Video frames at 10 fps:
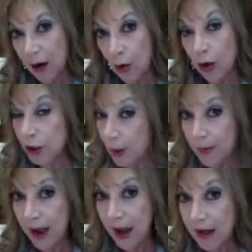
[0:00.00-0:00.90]
or your
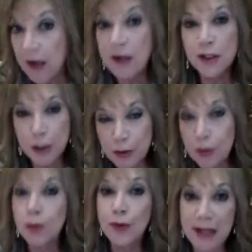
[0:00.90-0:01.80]
bed to
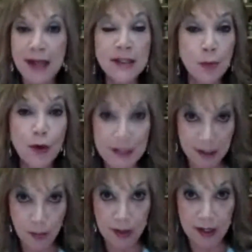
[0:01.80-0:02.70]
relax more
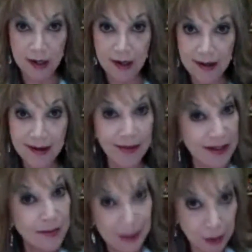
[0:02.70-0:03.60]
deeply. And that's
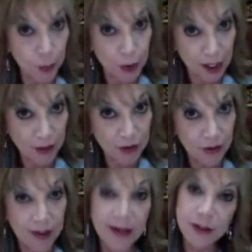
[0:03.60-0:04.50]
mental projection,
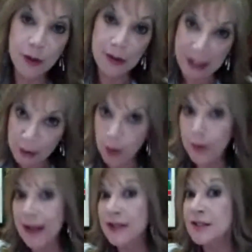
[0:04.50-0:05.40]
okay? So that's where we
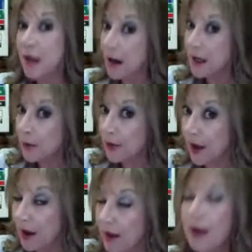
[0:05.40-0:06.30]
get started with that.
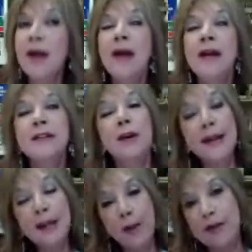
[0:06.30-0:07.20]
So
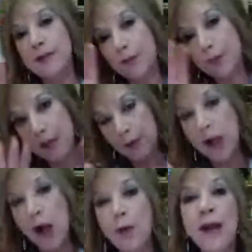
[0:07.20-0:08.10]
anyways, there we
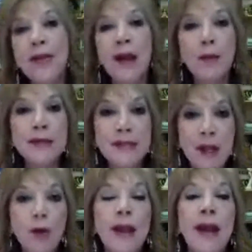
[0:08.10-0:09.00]
go. And then we say,
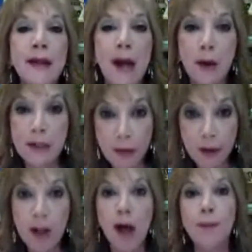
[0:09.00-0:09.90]
okay, now another
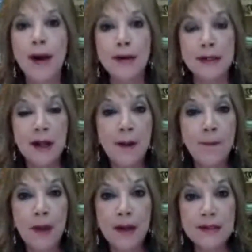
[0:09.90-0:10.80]
compounded
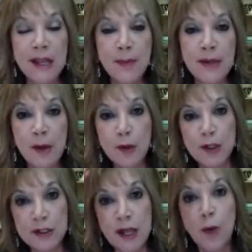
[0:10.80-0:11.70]
uh, deepening, which is
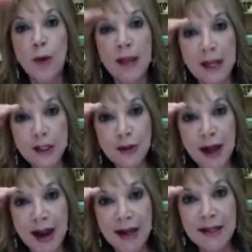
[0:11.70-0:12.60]
relax your
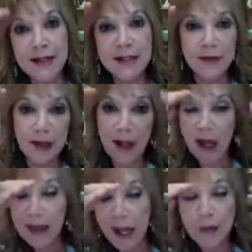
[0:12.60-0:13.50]
eyelids and
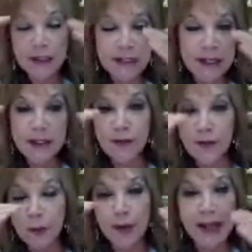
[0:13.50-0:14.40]
allow this sense of
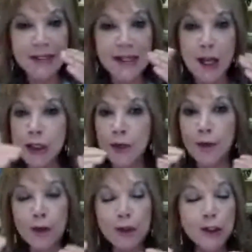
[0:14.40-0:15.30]
relaxation to flow
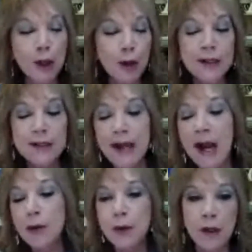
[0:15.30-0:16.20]
slowly
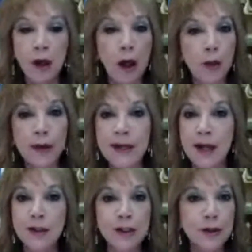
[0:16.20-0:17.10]
downward all the way down
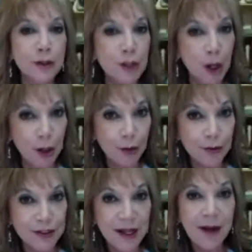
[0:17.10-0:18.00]
to your toes.
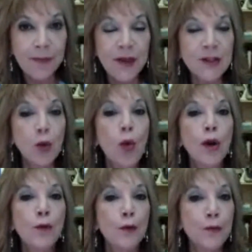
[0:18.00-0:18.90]
It's a wonderful
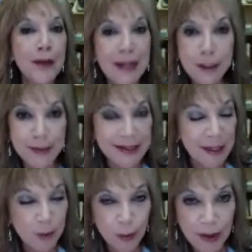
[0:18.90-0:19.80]
feeling to be deeply
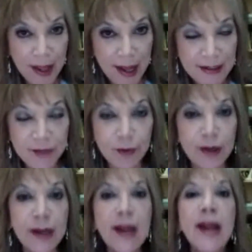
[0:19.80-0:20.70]
relaxed, a very
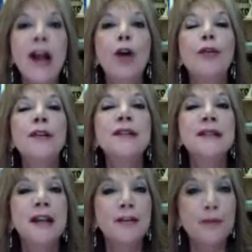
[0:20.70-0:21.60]
healthy state
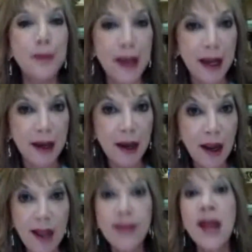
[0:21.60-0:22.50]
of being.
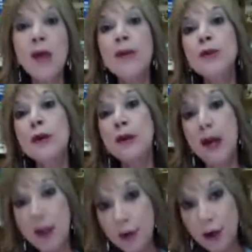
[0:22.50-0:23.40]
And then we do
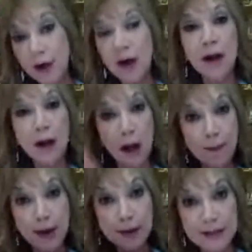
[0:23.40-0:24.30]
another
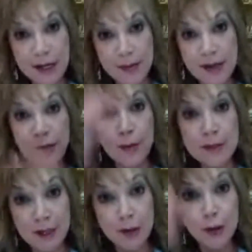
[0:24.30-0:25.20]
compounded deepening from 10
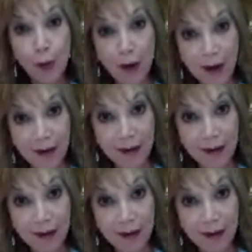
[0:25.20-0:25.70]
to 1.